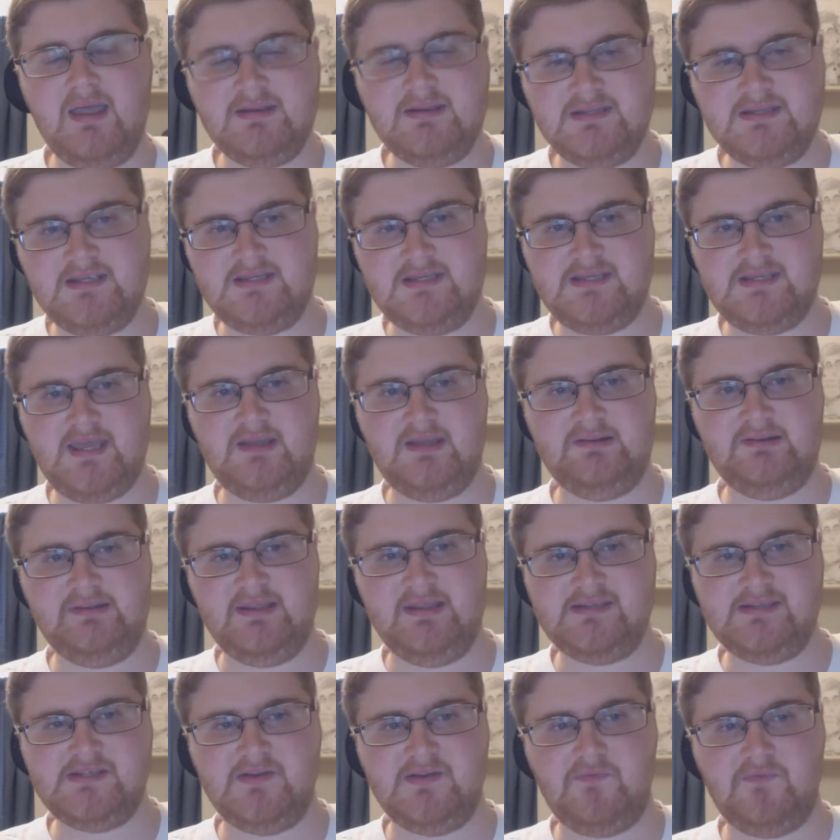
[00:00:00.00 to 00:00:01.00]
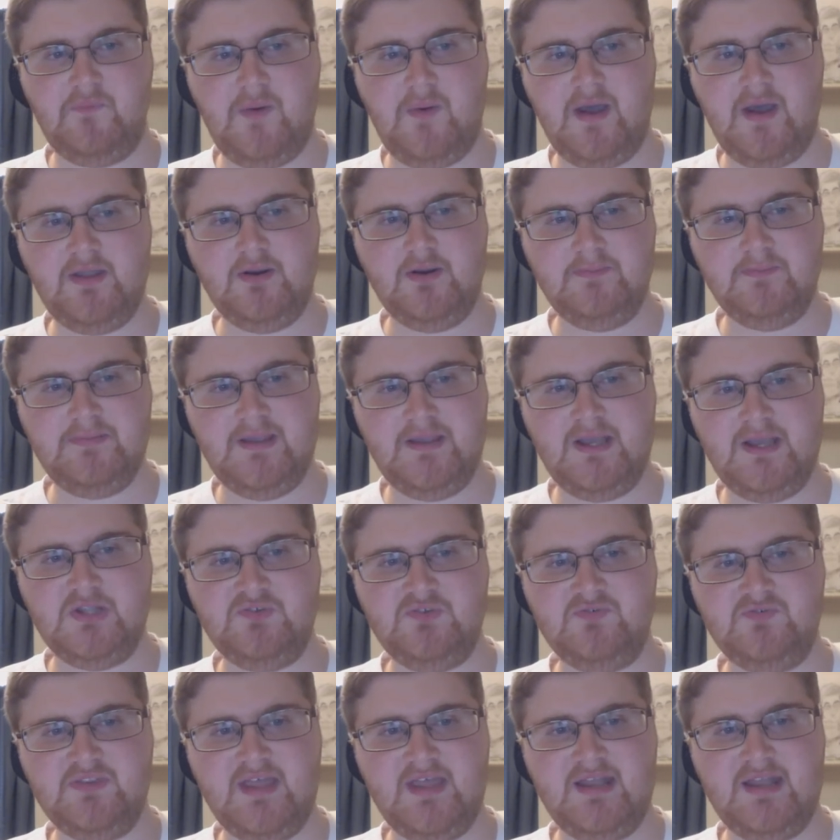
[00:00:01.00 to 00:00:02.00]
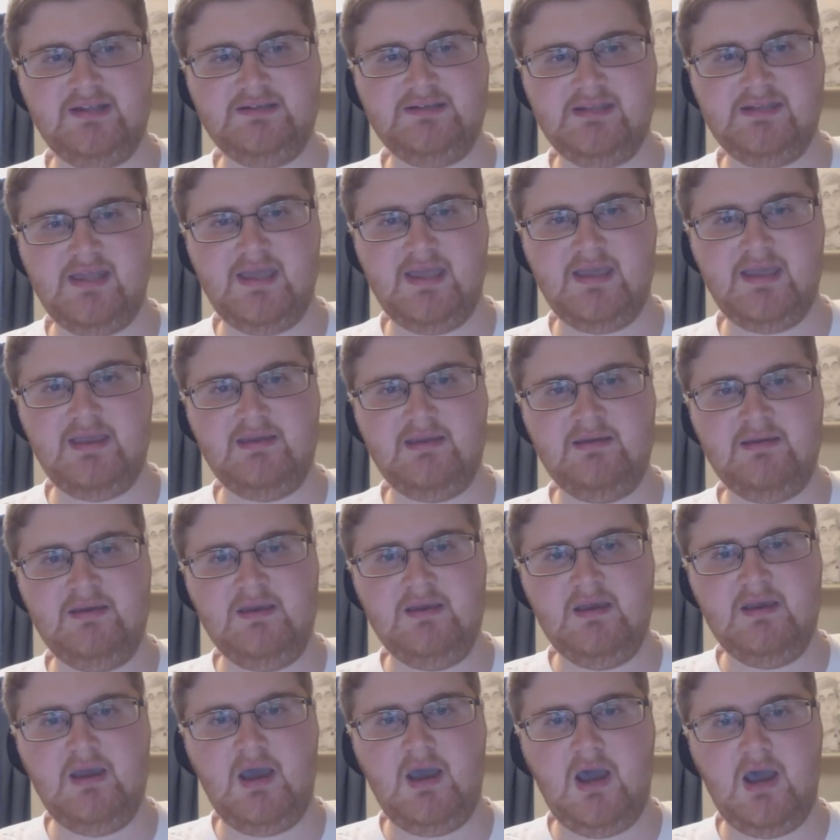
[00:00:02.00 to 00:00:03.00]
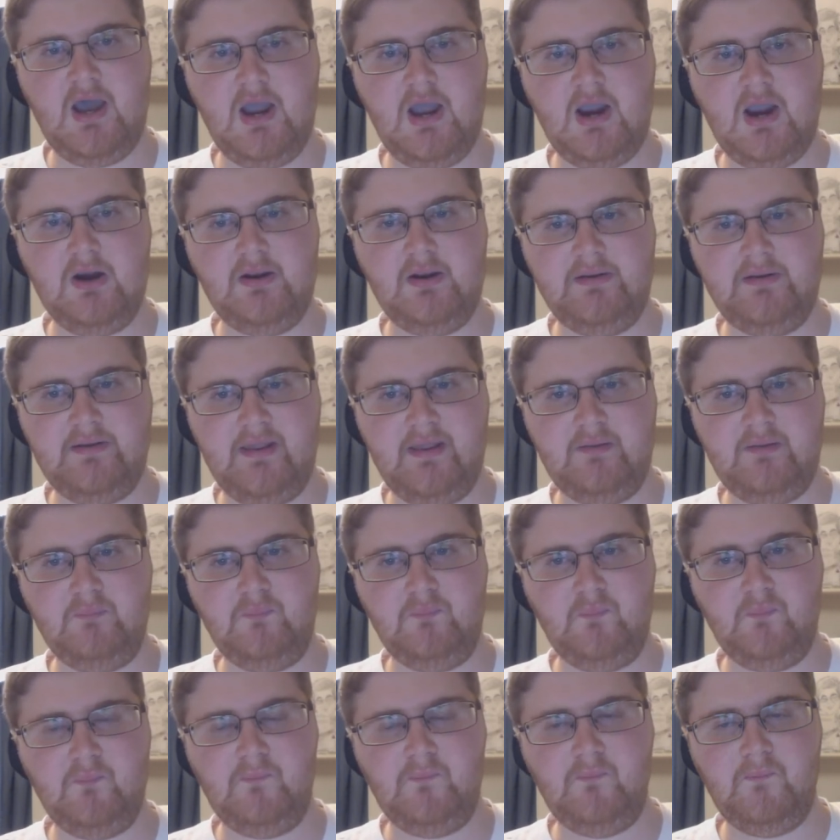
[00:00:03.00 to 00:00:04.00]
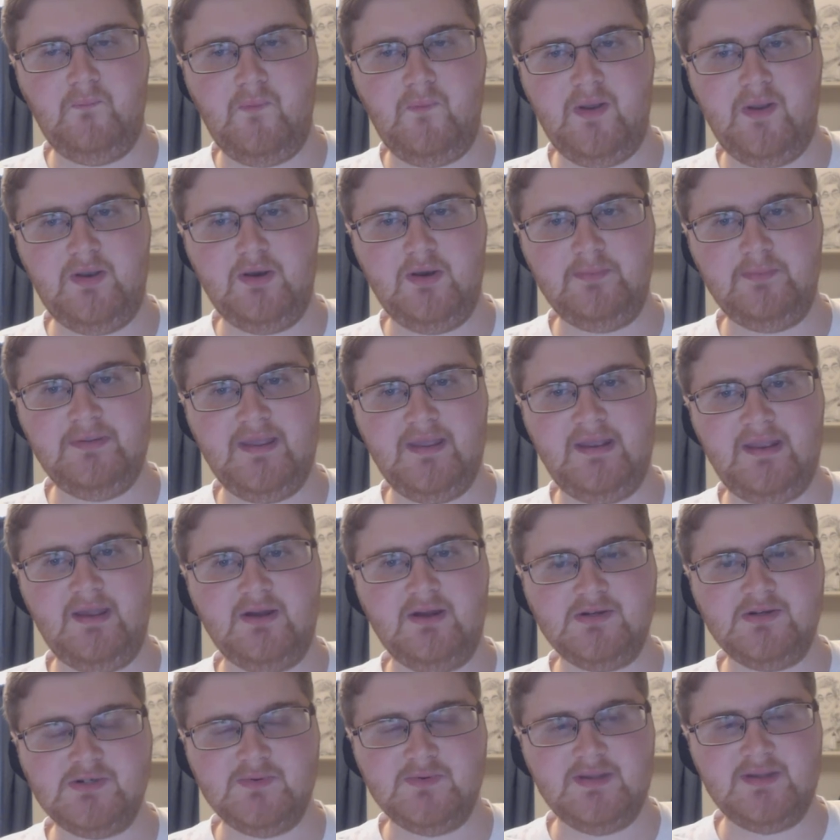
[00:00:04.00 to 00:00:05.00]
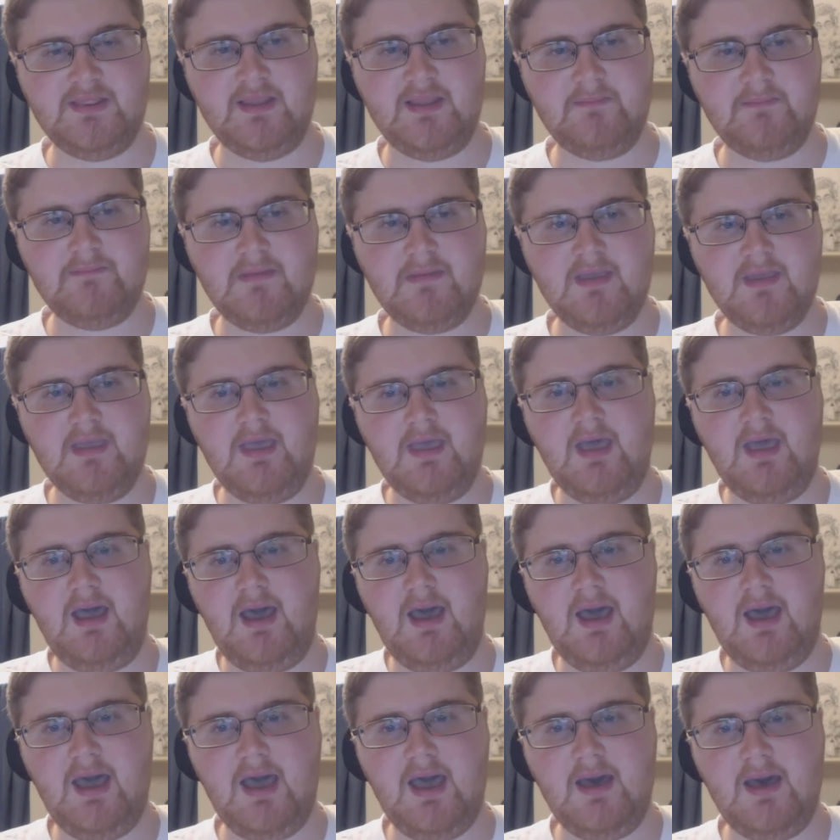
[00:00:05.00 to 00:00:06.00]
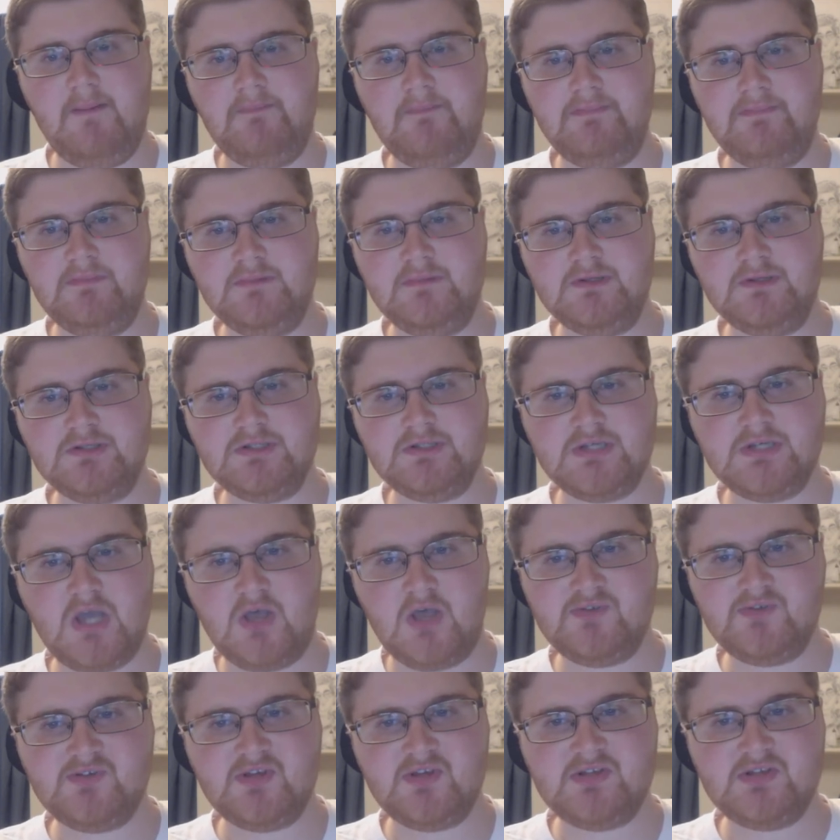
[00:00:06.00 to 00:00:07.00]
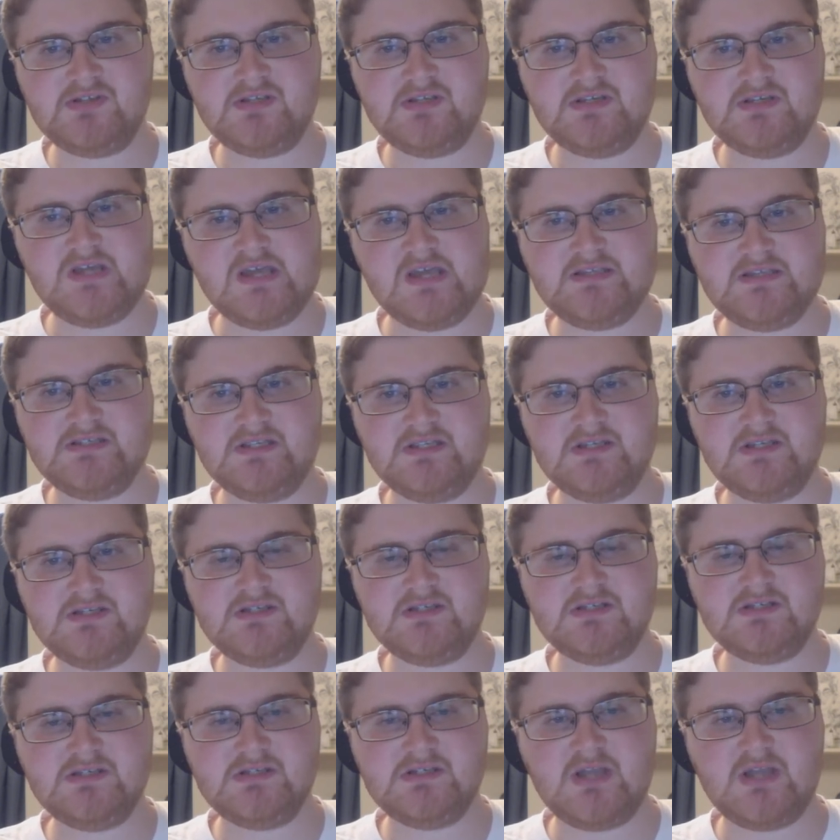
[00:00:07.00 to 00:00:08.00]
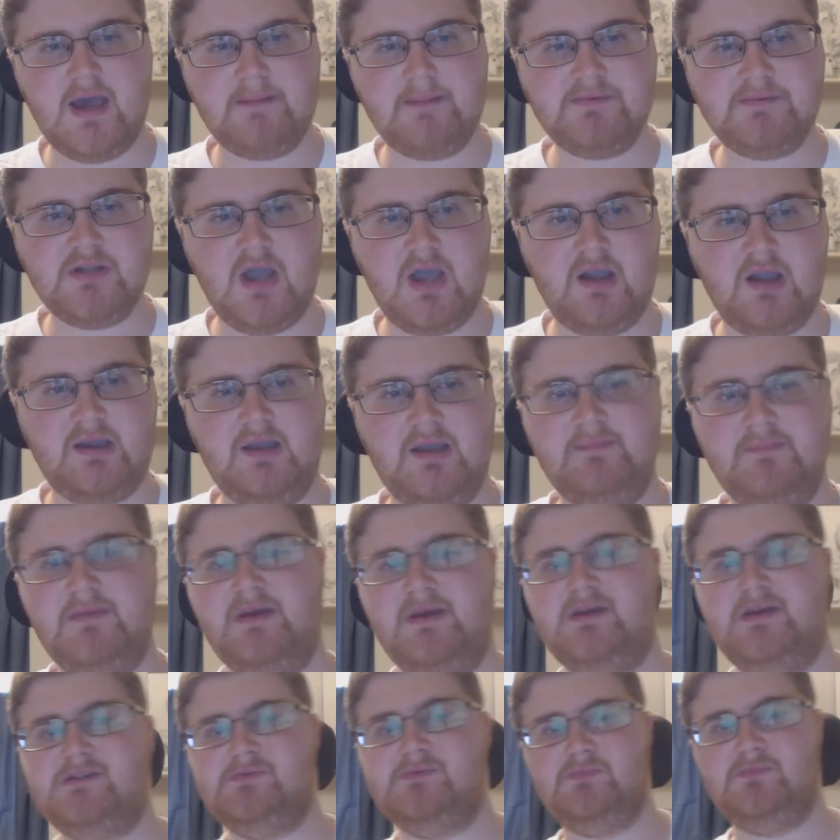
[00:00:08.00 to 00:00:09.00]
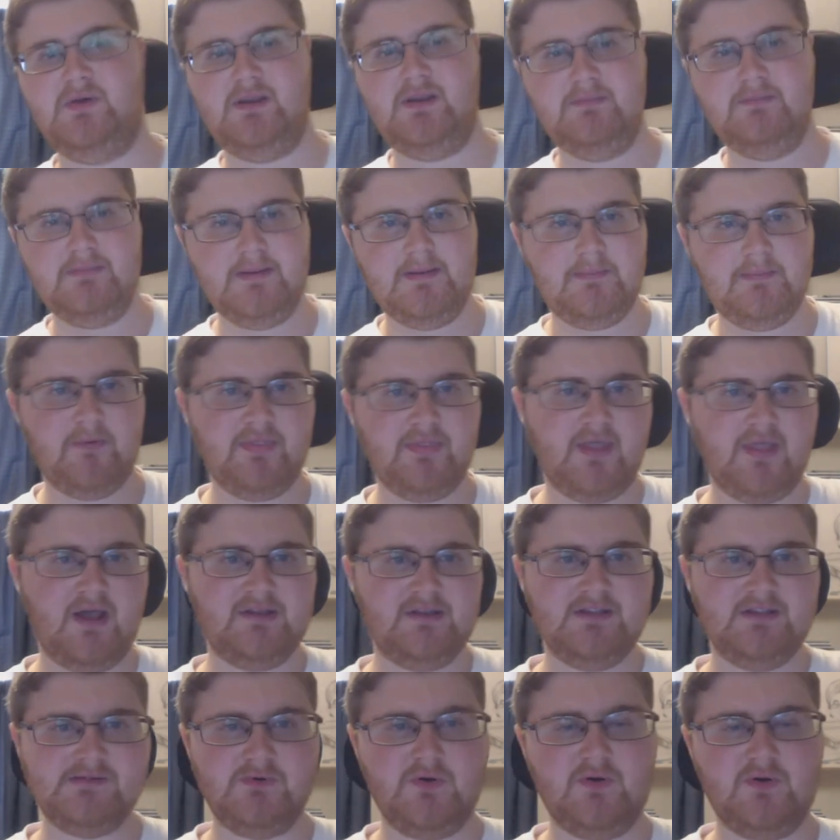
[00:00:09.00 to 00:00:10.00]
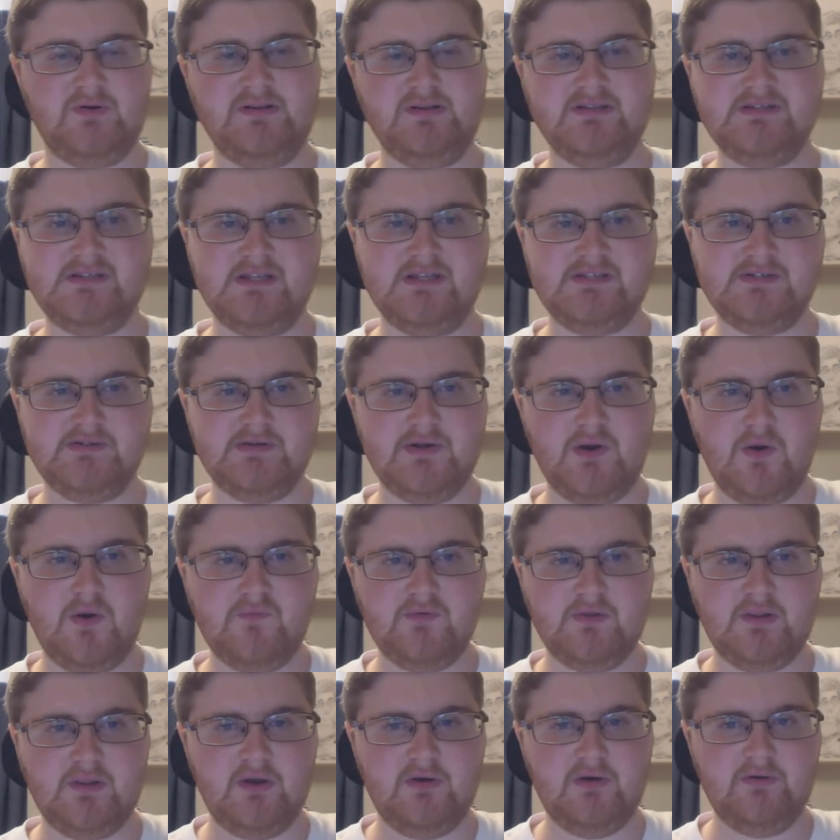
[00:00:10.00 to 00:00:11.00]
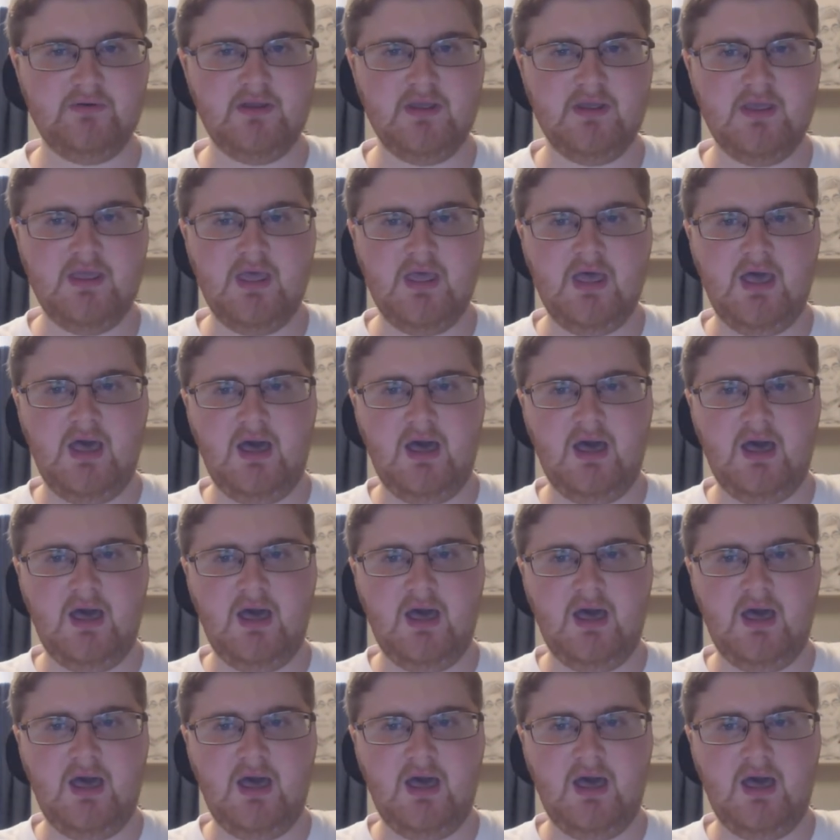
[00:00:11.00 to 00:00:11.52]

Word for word: a detailed list of what your plans for that day are and, and when you're planning on doing them. Um, she also suggested stop talking because when people with autism go into sensory overload,